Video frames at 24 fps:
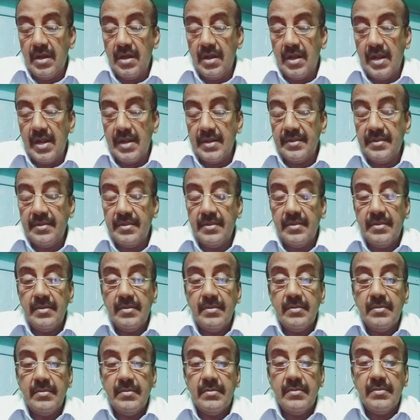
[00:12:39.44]
and
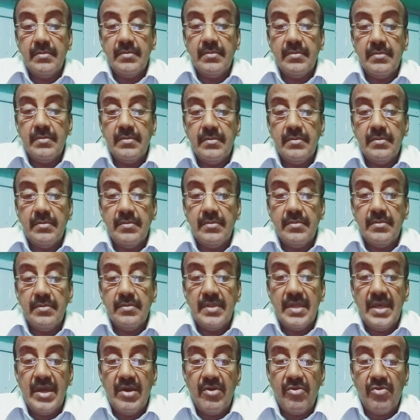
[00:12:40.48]

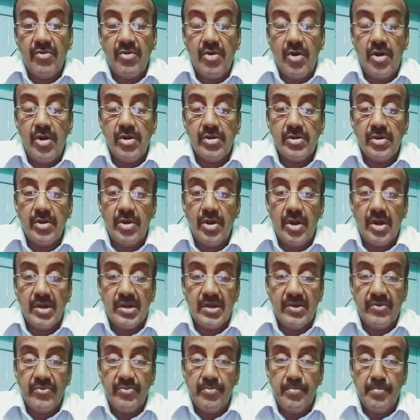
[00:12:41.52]
they have got a lot
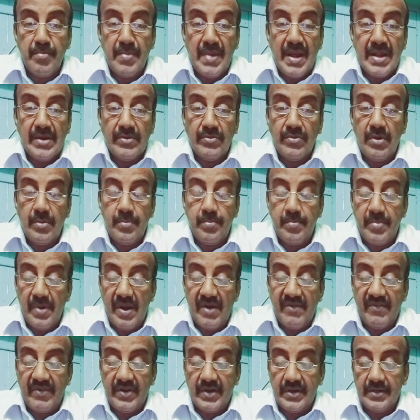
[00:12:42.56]
of manual
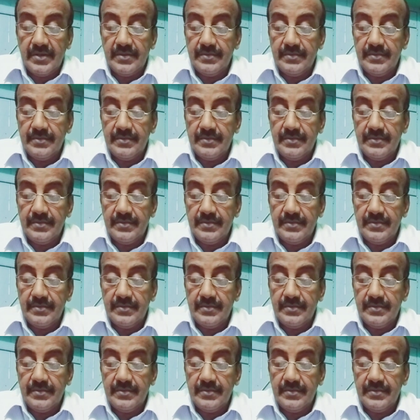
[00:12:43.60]
power.